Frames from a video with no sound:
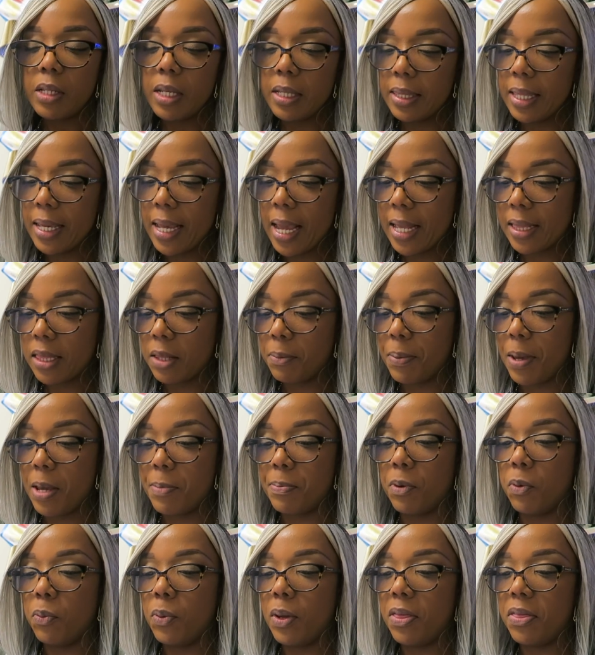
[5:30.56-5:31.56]
they had the
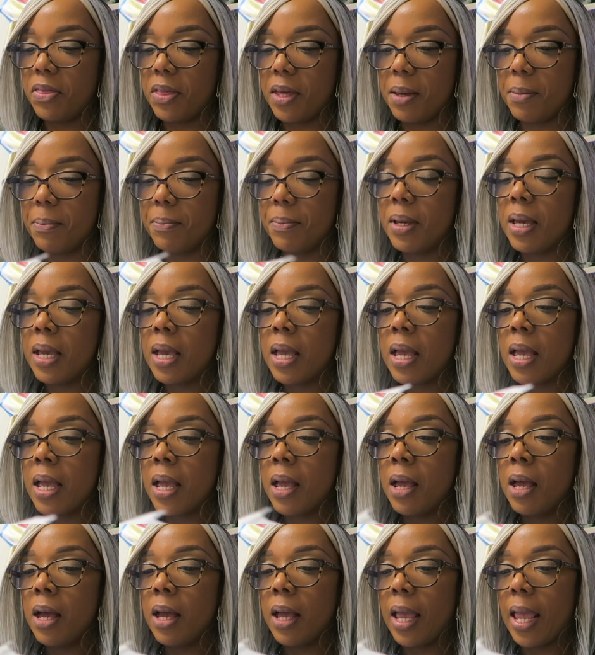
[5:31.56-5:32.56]
paper with them,
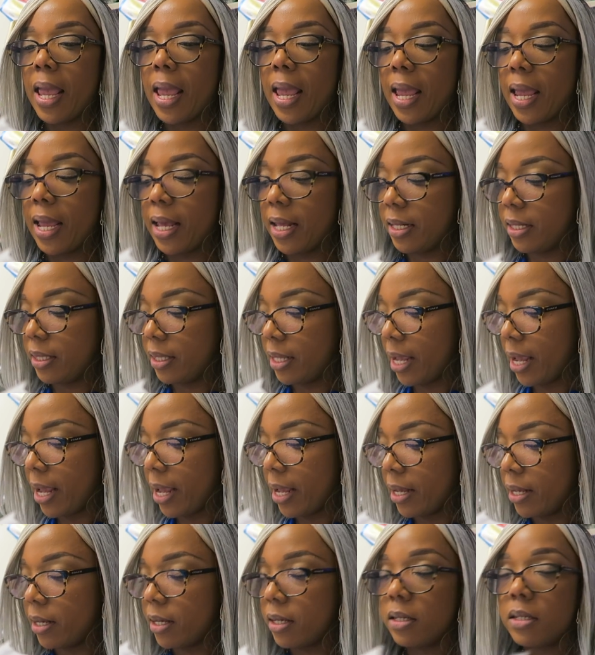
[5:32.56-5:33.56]
and
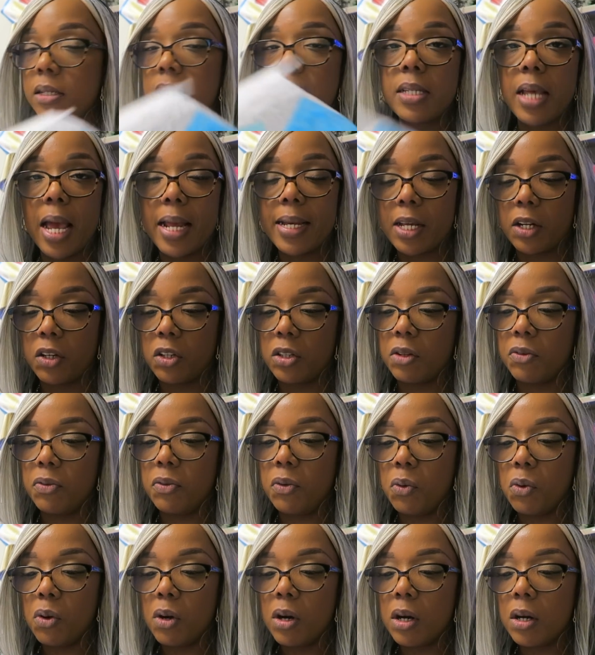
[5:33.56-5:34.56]
they sat down on the
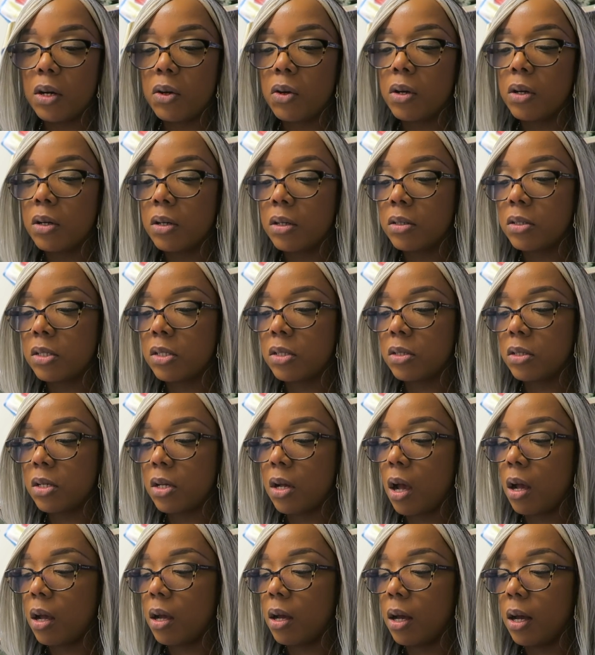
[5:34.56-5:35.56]
floor,
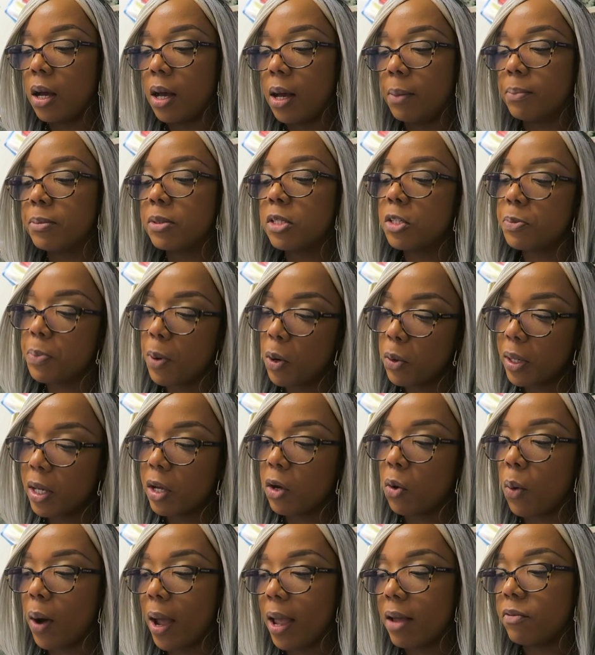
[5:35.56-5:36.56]
spoke
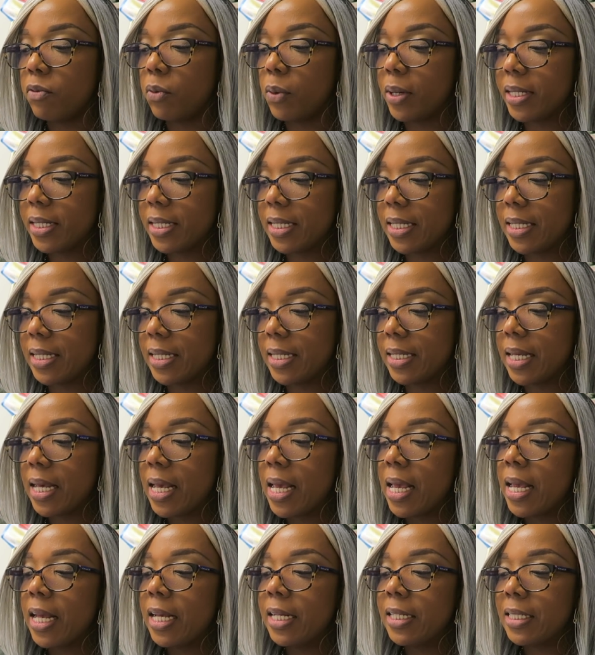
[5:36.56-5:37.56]
in quiet voices,
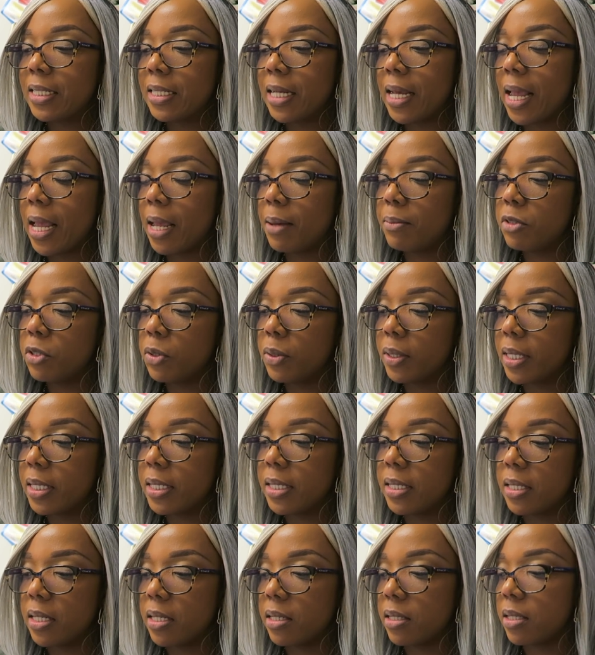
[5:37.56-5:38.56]
came to a
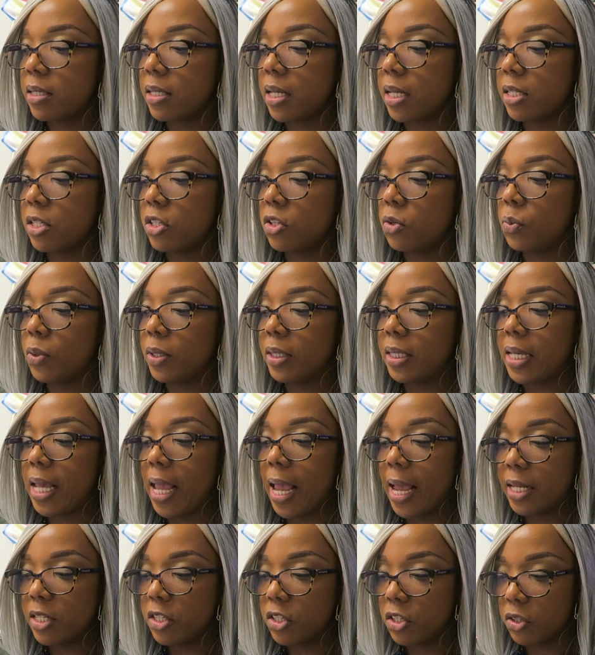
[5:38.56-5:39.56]
consensus as to what the
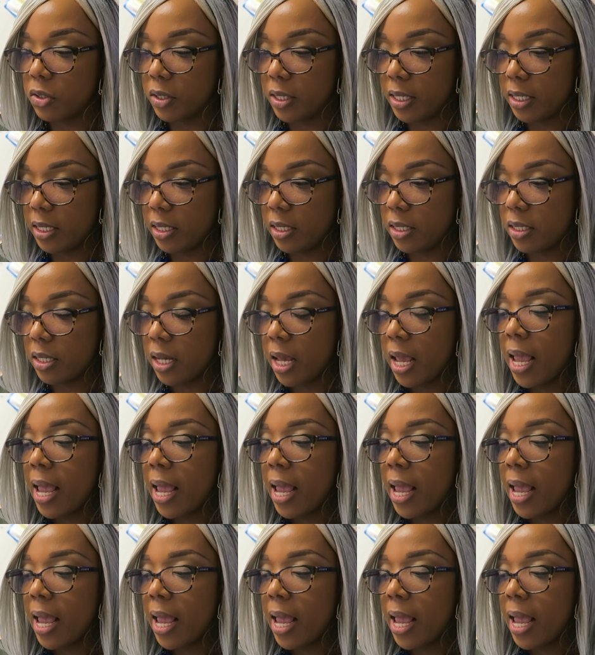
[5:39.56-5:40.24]
answer is,